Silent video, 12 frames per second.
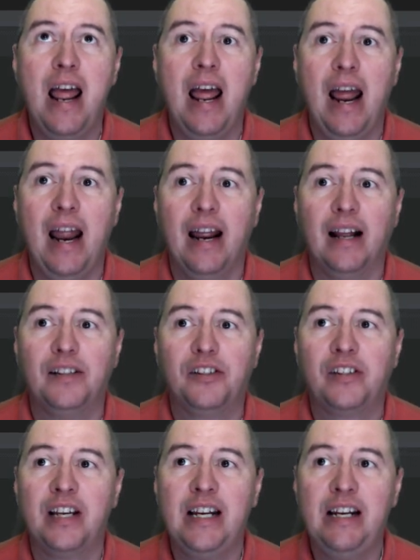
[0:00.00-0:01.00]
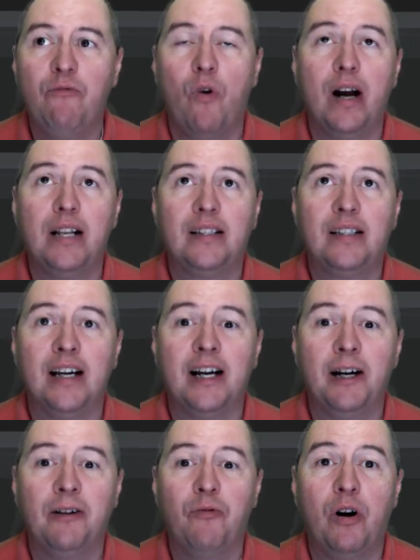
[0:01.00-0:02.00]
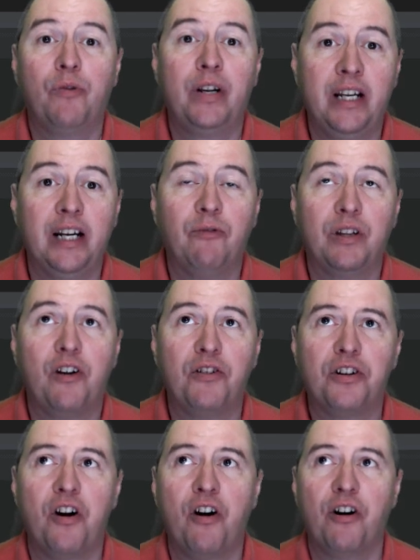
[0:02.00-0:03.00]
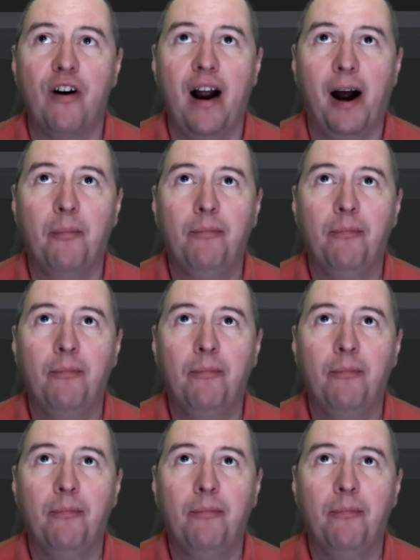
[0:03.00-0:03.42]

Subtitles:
and see what we get with our starter app.